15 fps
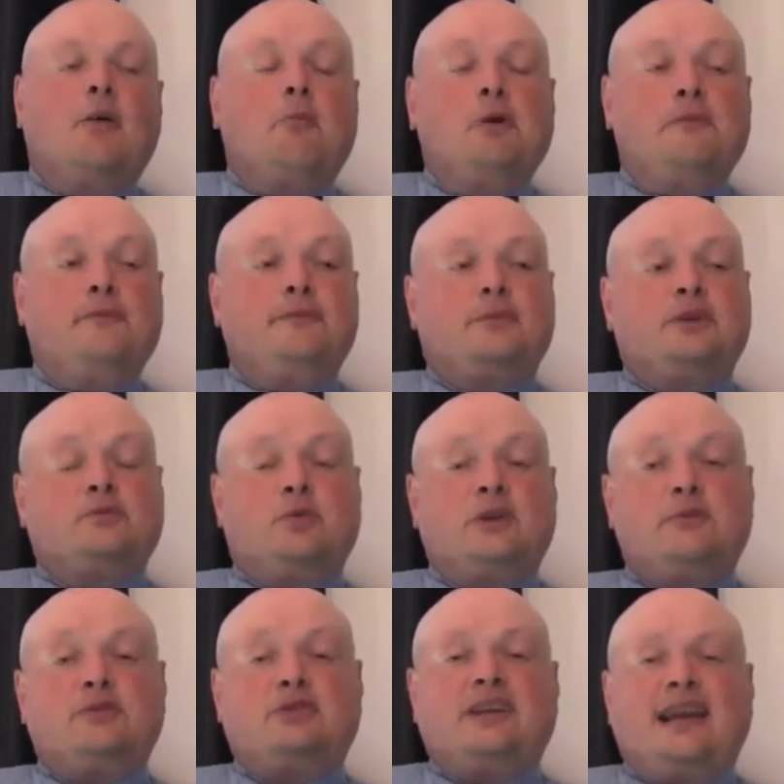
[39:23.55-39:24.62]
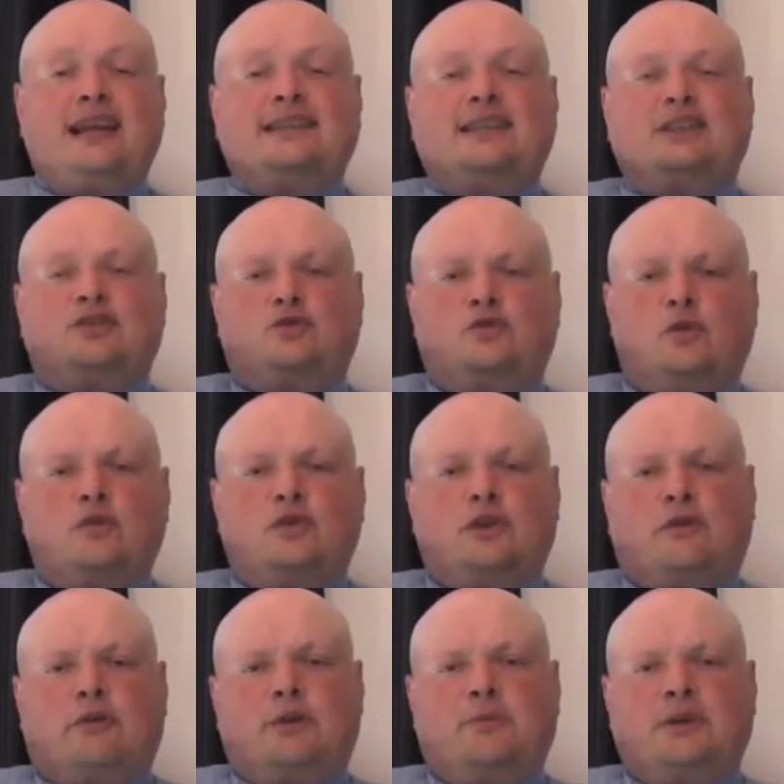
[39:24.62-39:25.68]
But what he was saying is
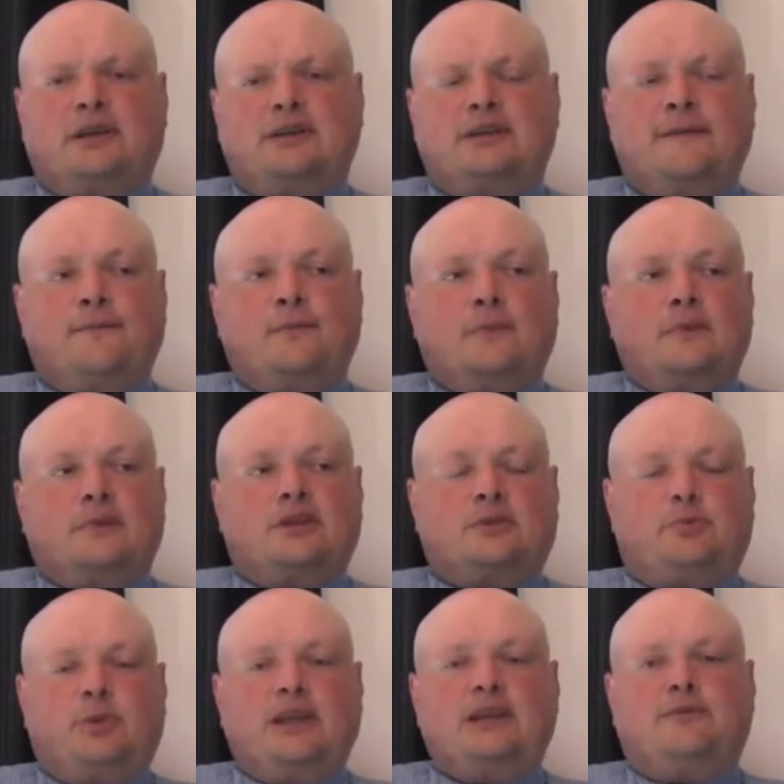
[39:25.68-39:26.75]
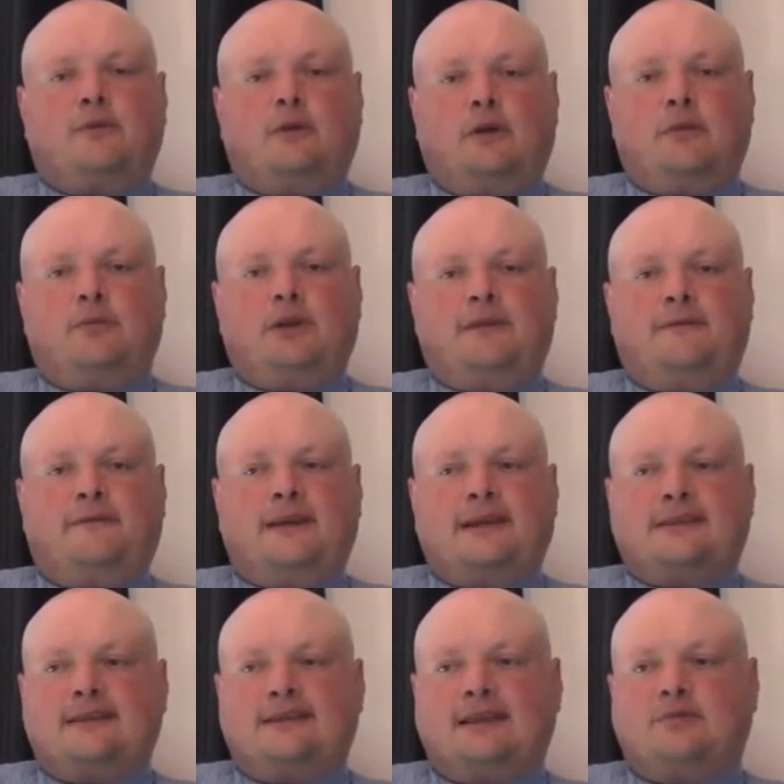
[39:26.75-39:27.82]
extraordinary, because the speed of light being
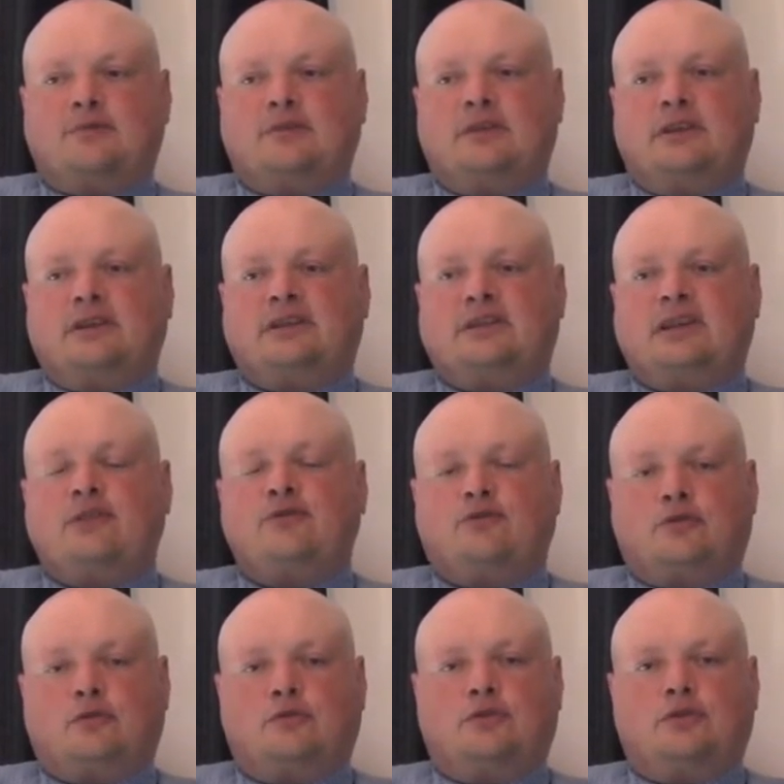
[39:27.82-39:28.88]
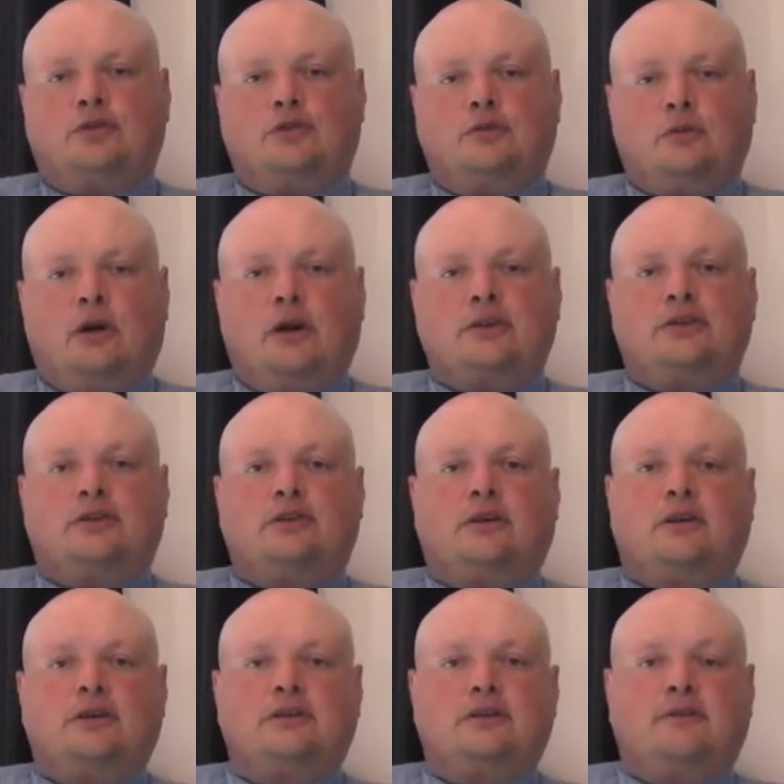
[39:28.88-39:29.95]
fixed is absolutely central to
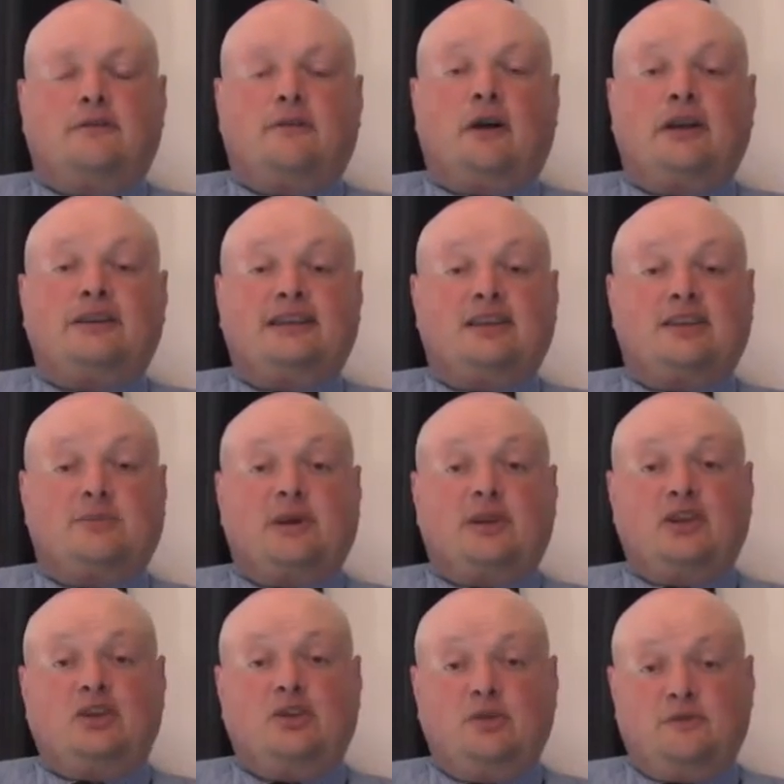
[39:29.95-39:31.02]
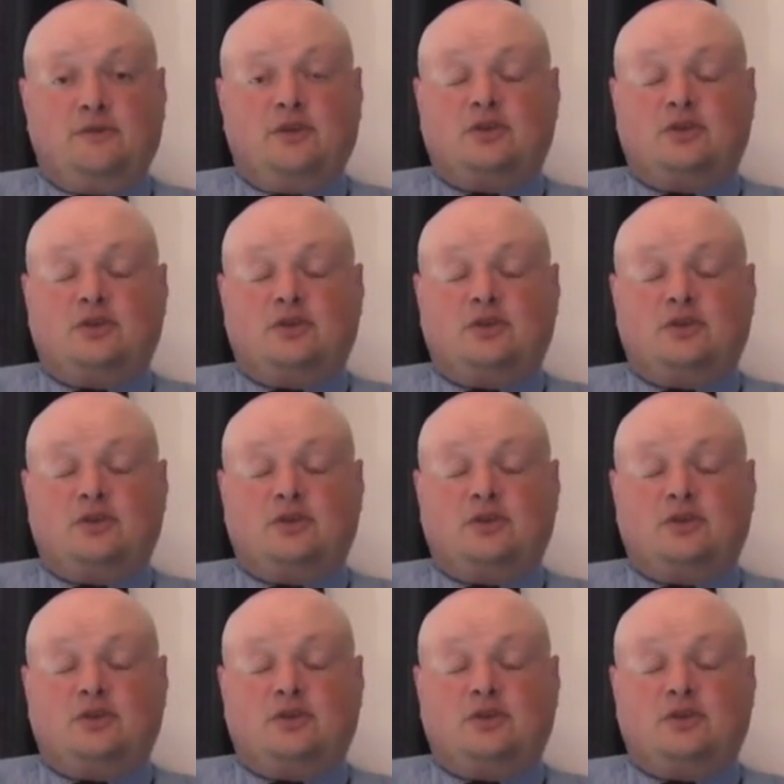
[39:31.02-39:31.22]
Einstein's ideas about the universe.